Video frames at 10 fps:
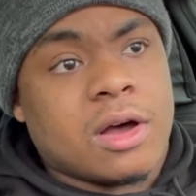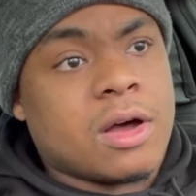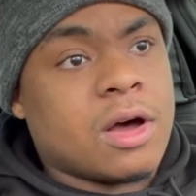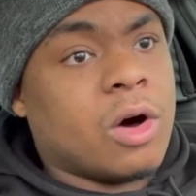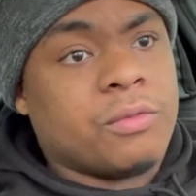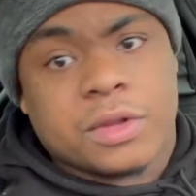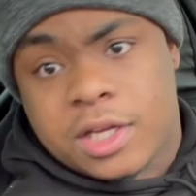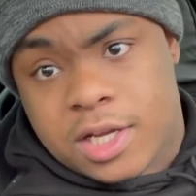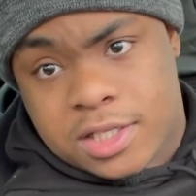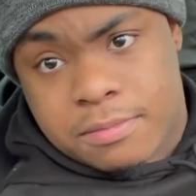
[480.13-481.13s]
hopefully
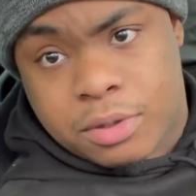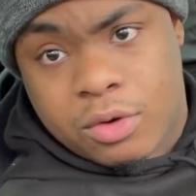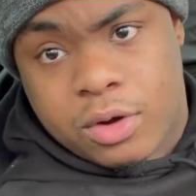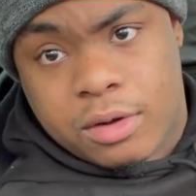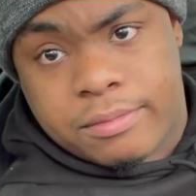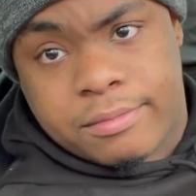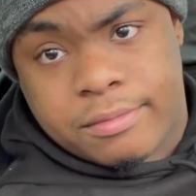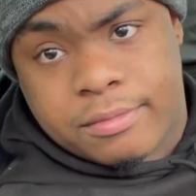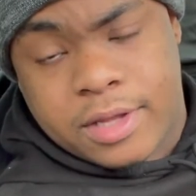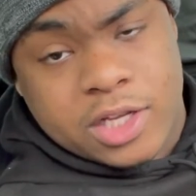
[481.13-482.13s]
it doesn't blow up.
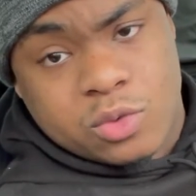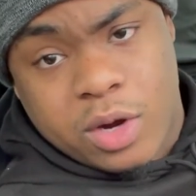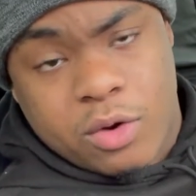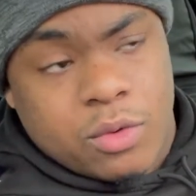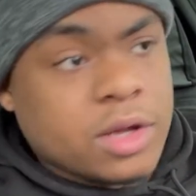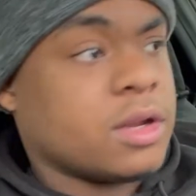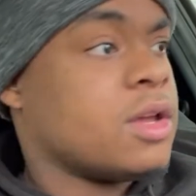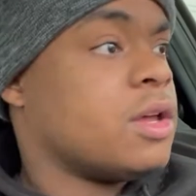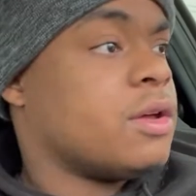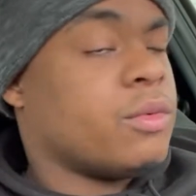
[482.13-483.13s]
That's route
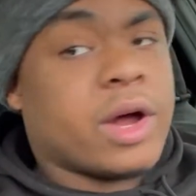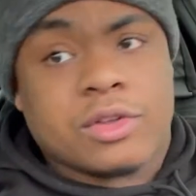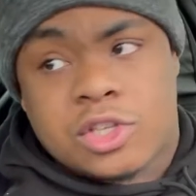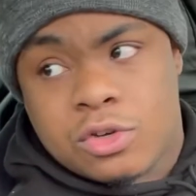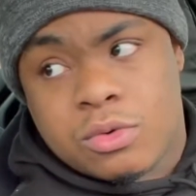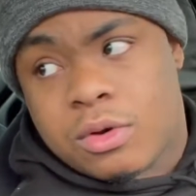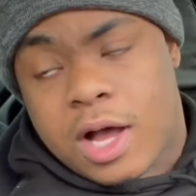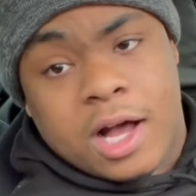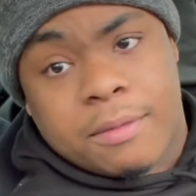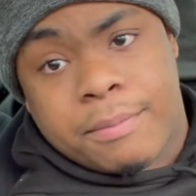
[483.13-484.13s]
1. Route 2,
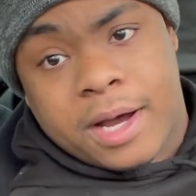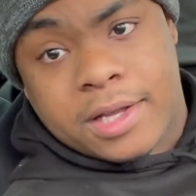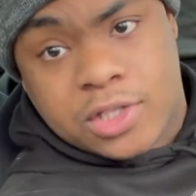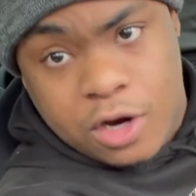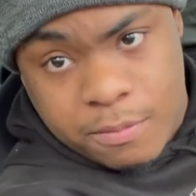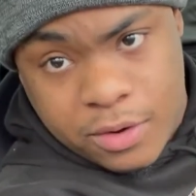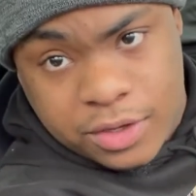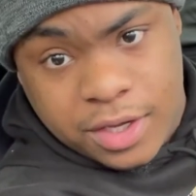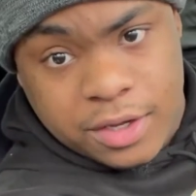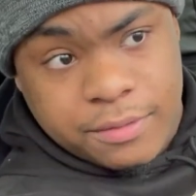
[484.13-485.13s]
I could buy a turbo
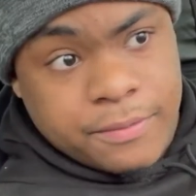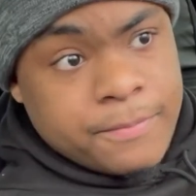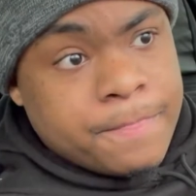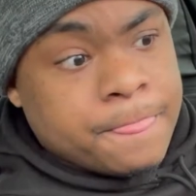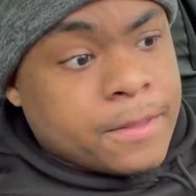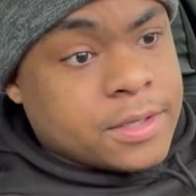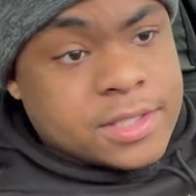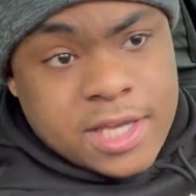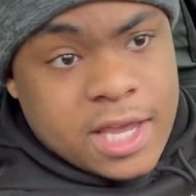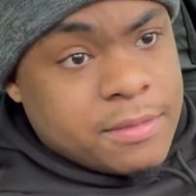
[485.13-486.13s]
kit,
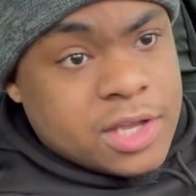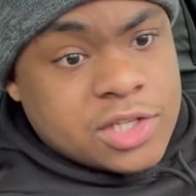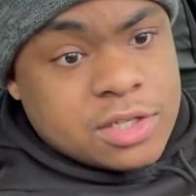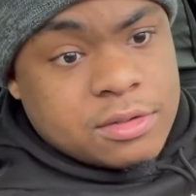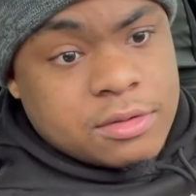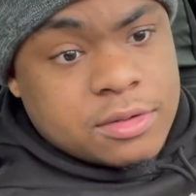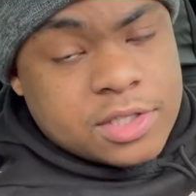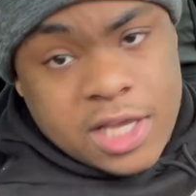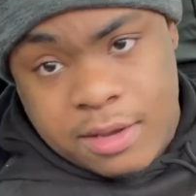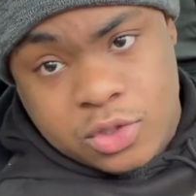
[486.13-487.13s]
same engine,
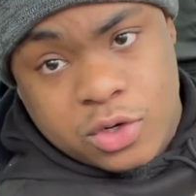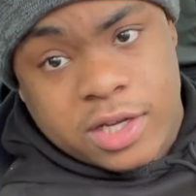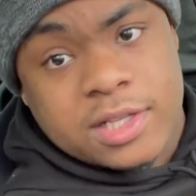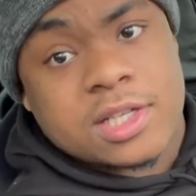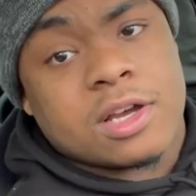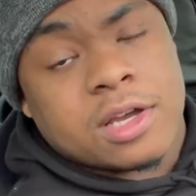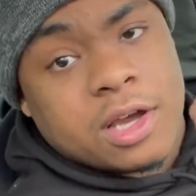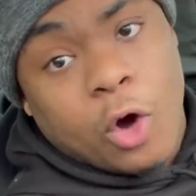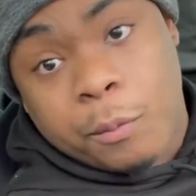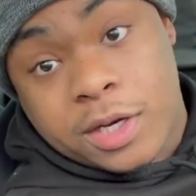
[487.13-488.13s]
same trans,
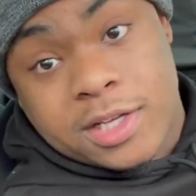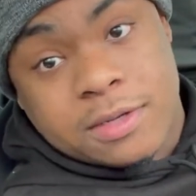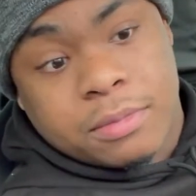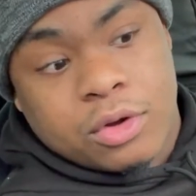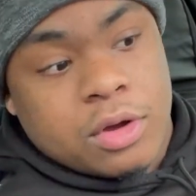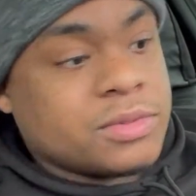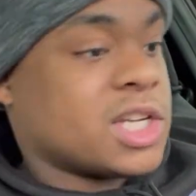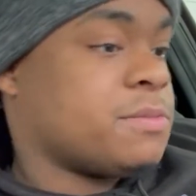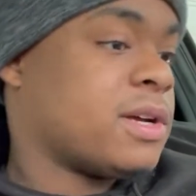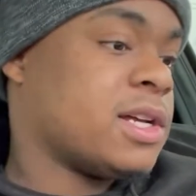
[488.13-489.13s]
hope it doesn't blow up
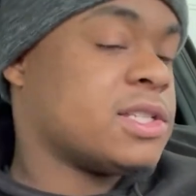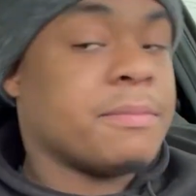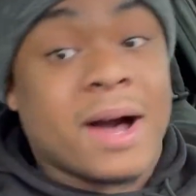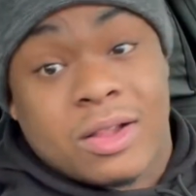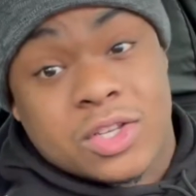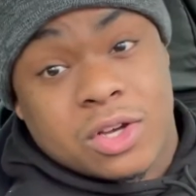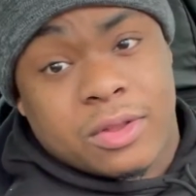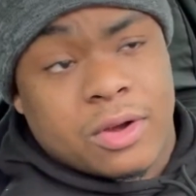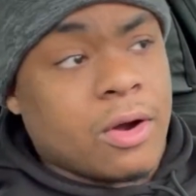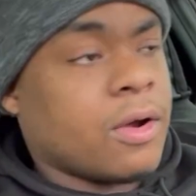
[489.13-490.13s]
just because of the mileage on
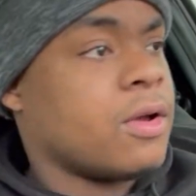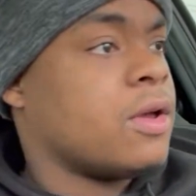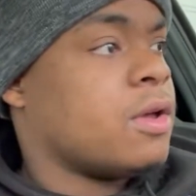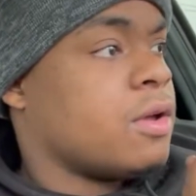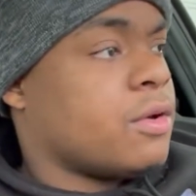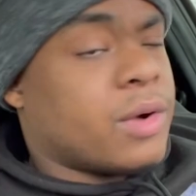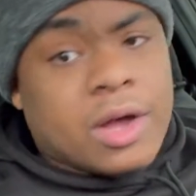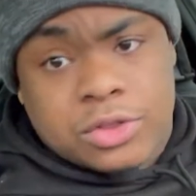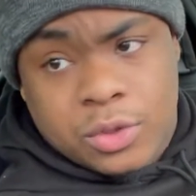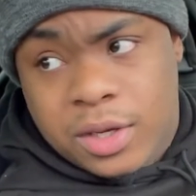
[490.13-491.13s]
the car.
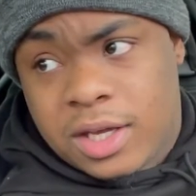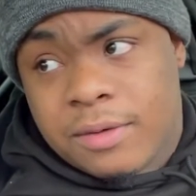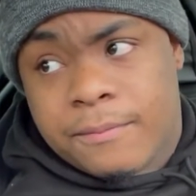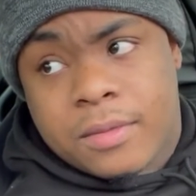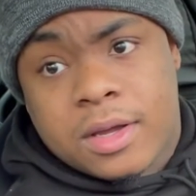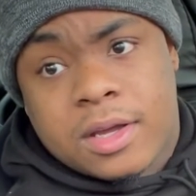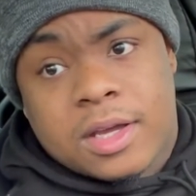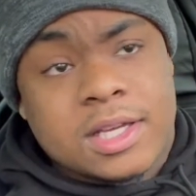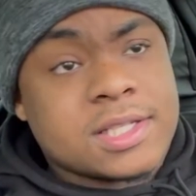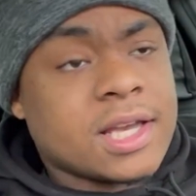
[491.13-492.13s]
Route 3,
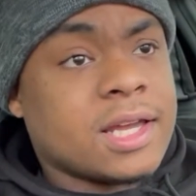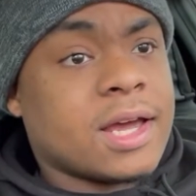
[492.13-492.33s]
he said